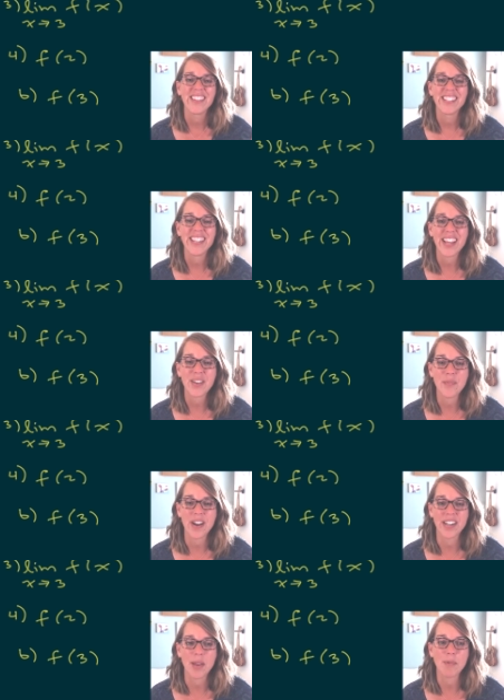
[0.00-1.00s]
The second
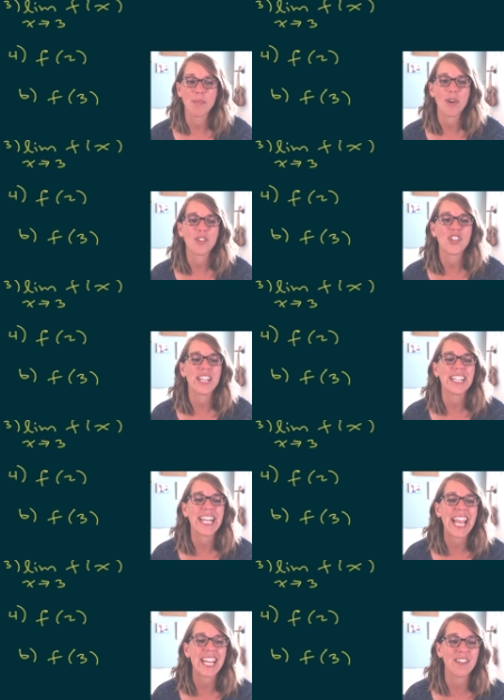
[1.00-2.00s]
one, I'm approaching
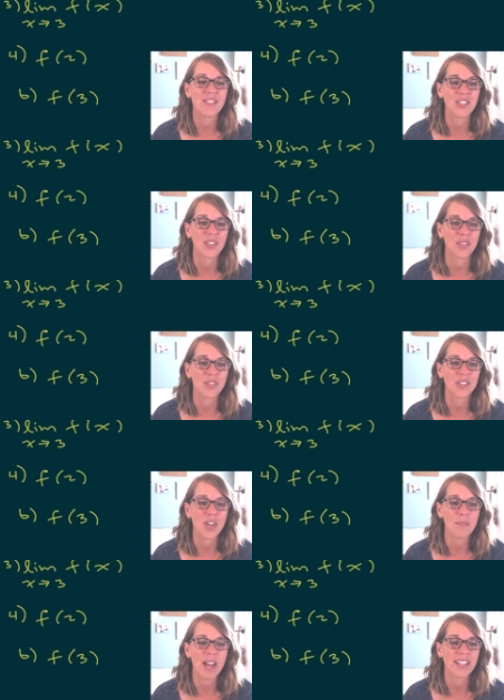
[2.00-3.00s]
negative 2,
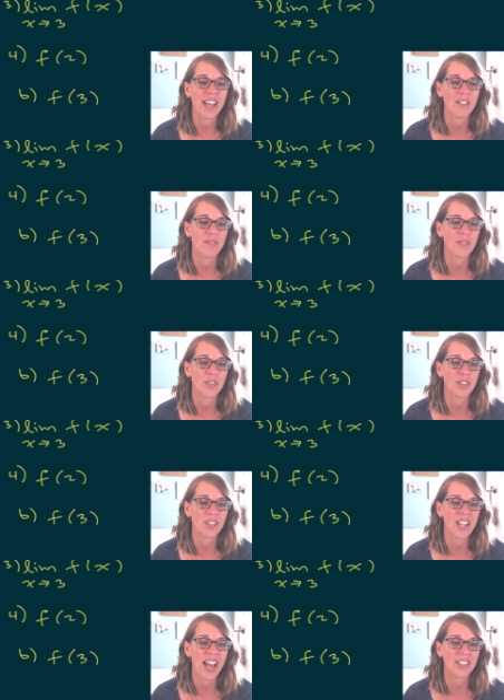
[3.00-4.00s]
so I'm at that
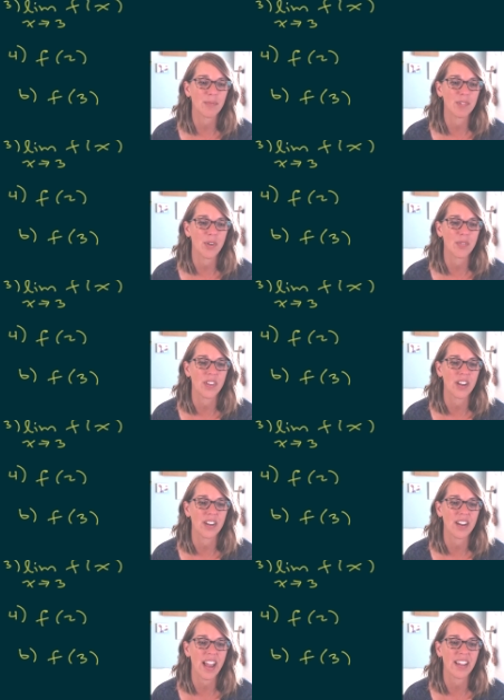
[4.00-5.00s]
vertical asymptote
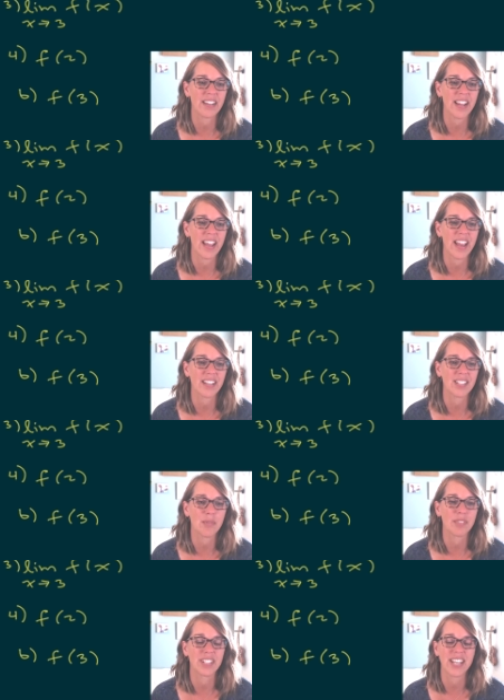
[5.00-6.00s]
there at x
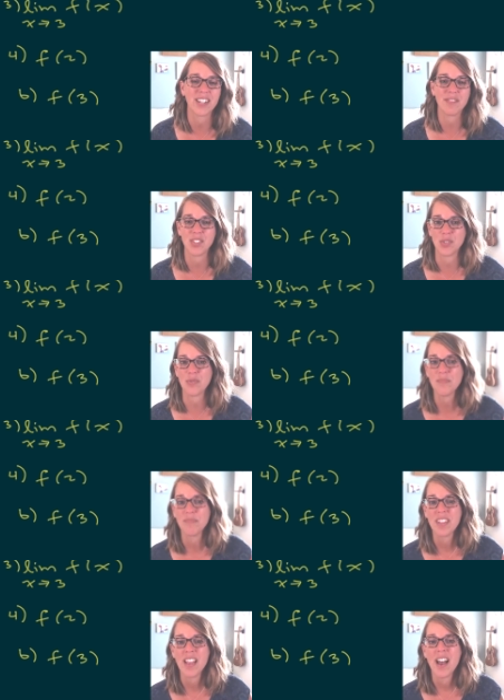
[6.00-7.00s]
equals negative 2,
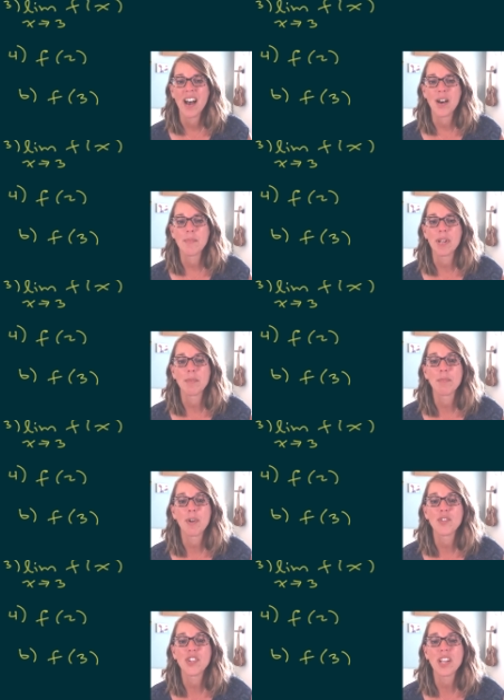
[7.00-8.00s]
um, but I'm
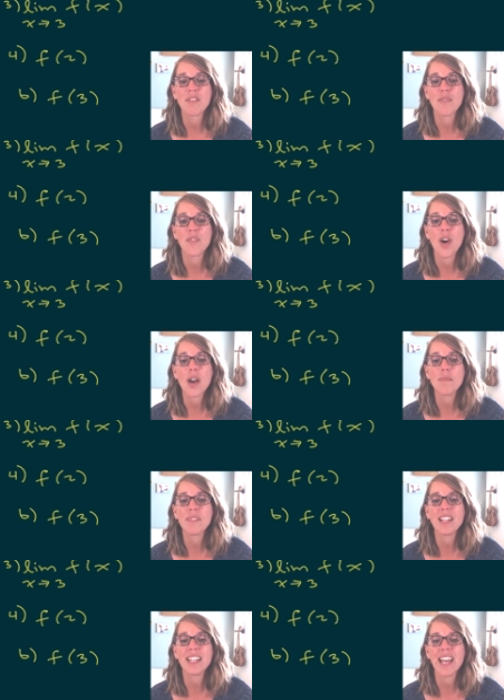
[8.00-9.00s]
approaching it
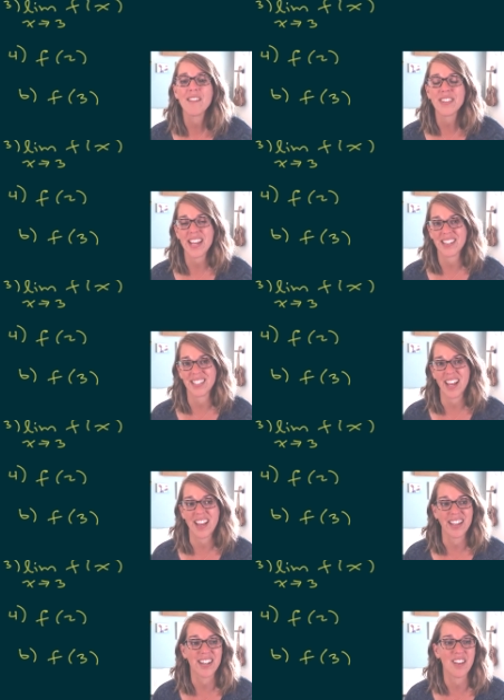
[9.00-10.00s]
from the left-hand
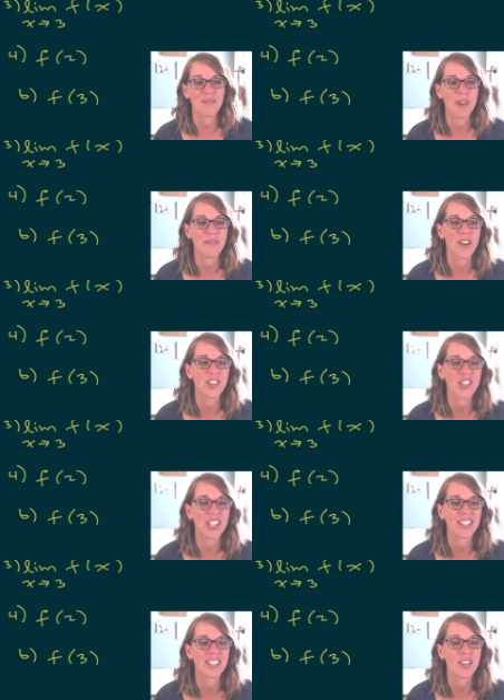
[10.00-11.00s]
side of my
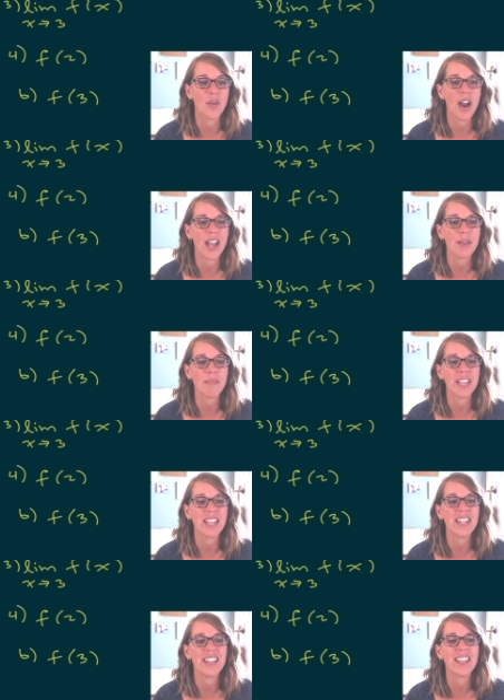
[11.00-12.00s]
function. So I'm
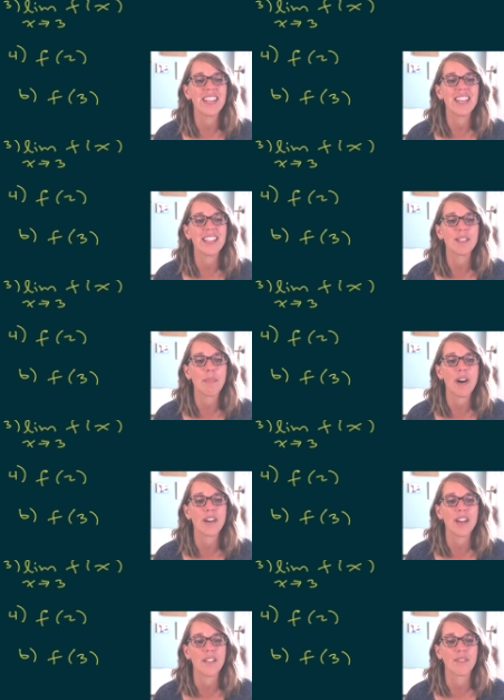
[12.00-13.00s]
in this
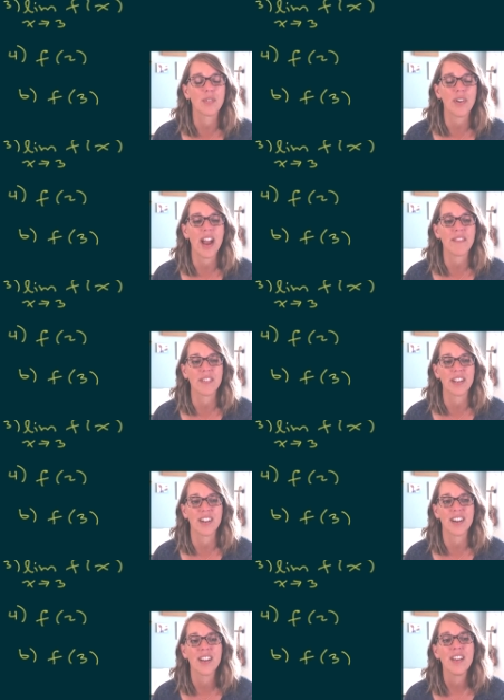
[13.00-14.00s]
part of the graph
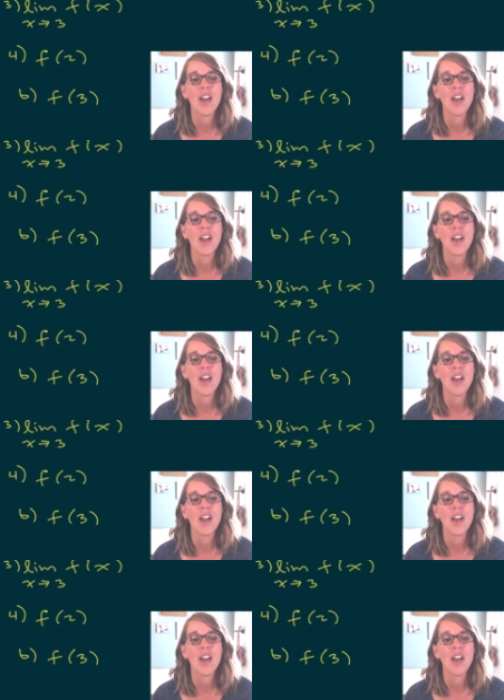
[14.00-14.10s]
here.